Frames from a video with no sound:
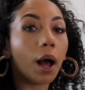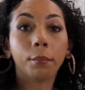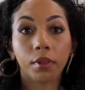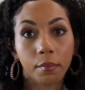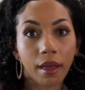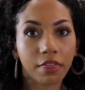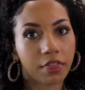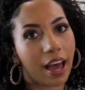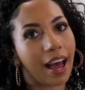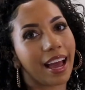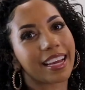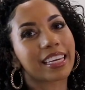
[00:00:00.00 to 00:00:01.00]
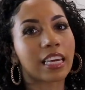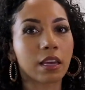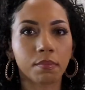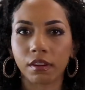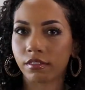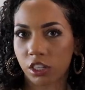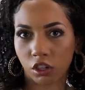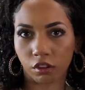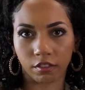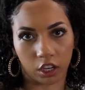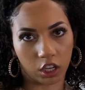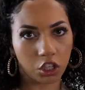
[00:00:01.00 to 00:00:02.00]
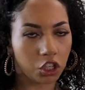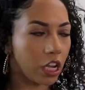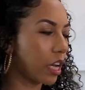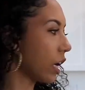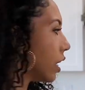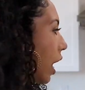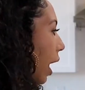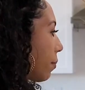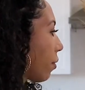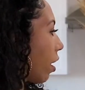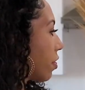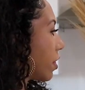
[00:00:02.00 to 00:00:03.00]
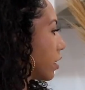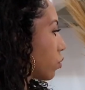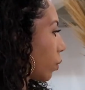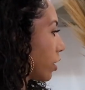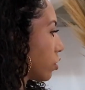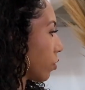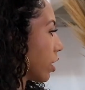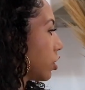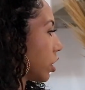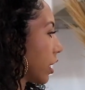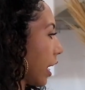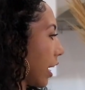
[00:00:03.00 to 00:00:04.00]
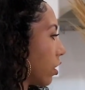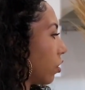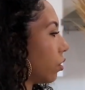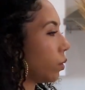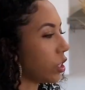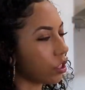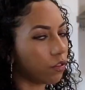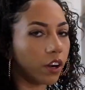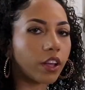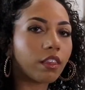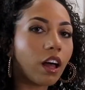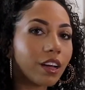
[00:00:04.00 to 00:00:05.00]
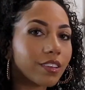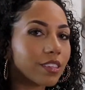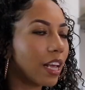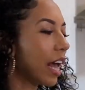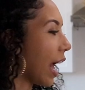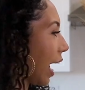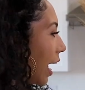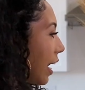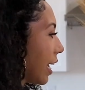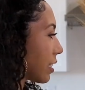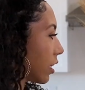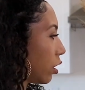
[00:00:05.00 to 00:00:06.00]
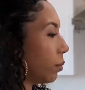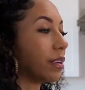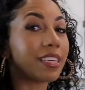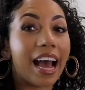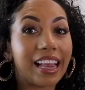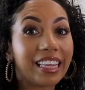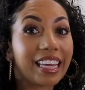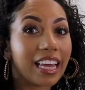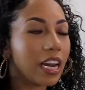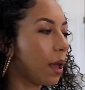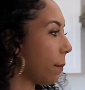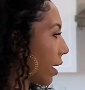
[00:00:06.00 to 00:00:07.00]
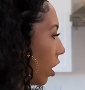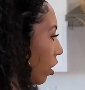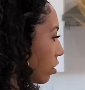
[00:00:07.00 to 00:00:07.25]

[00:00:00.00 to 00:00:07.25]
complement that and keep it still very chic, I brought this restoration candle, which is very luxe and has a little metallic in it, but it